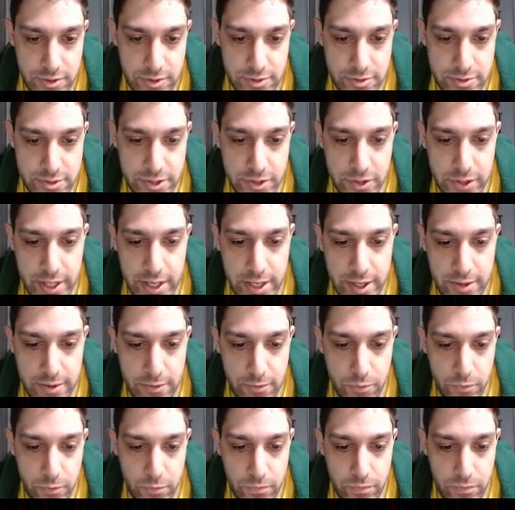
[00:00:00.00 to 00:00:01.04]
So yeah,
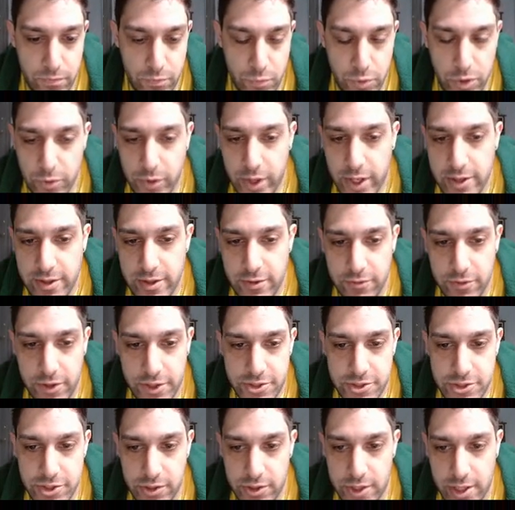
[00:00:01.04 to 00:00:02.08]
one way to
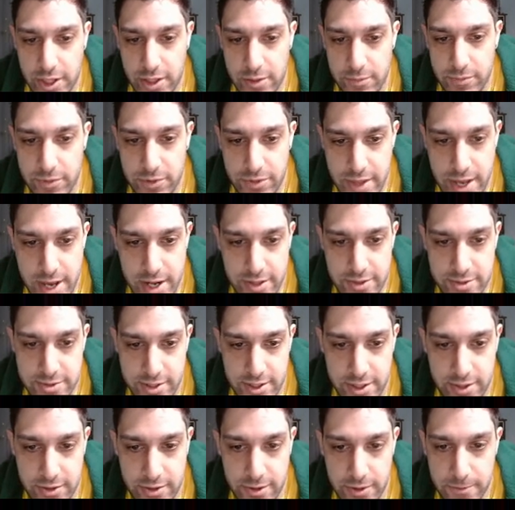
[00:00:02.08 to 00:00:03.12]
differentiate your lineup, that at
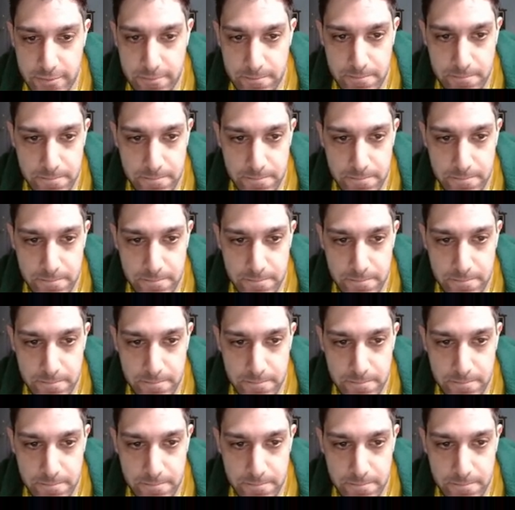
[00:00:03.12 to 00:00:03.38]
center.